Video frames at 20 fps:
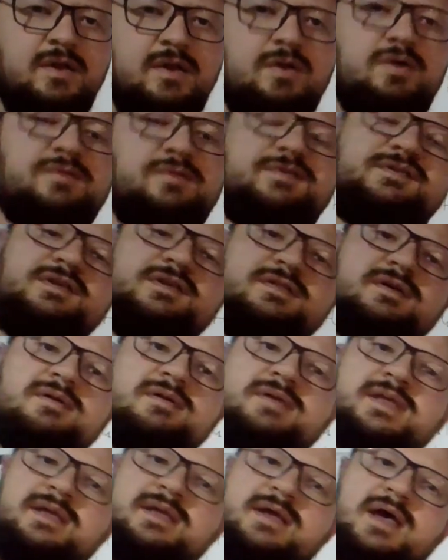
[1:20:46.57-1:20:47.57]

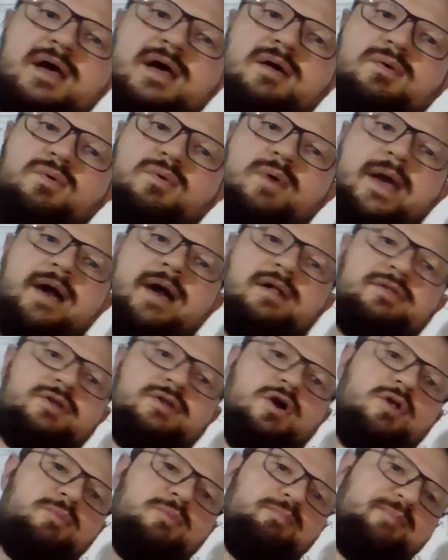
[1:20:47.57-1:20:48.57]
considering a
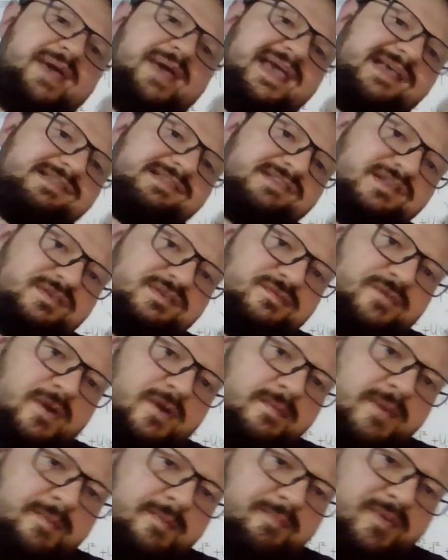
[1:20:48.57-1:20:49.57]
well-known basis
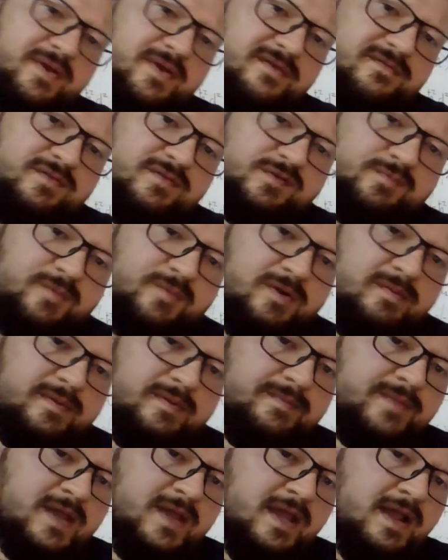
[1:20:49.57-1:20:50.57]
from a previous
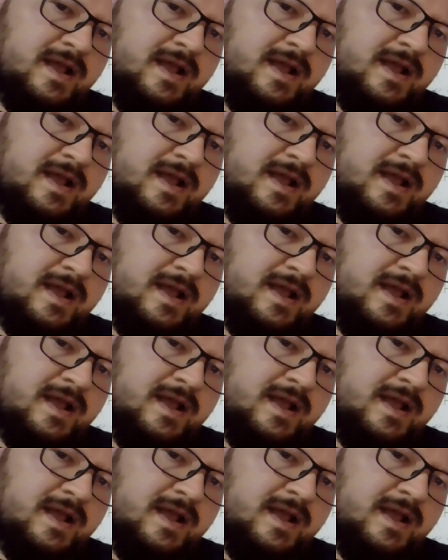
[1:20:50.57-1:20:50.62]
problem.